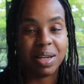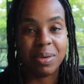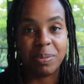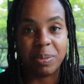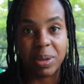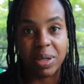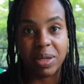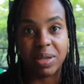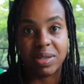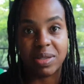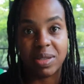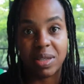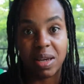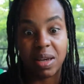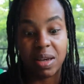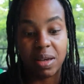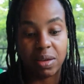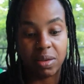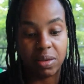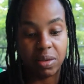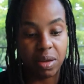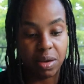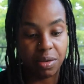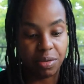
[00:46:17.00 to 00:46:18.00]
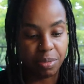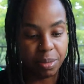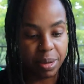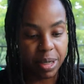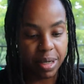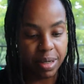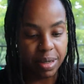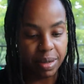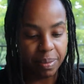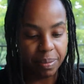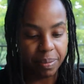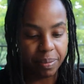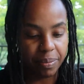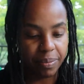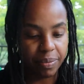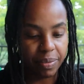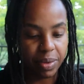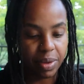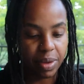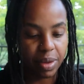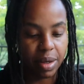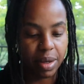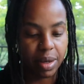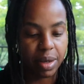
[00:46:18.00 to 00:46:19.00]
because they love me.
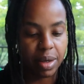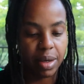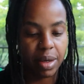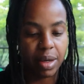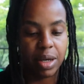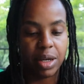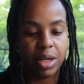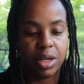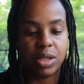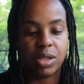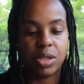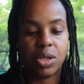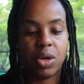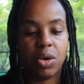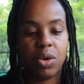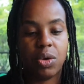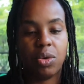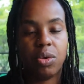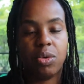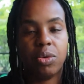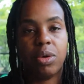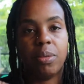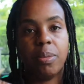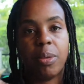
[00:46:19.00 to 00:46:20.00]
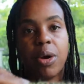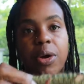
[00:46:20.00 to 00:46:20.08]
So the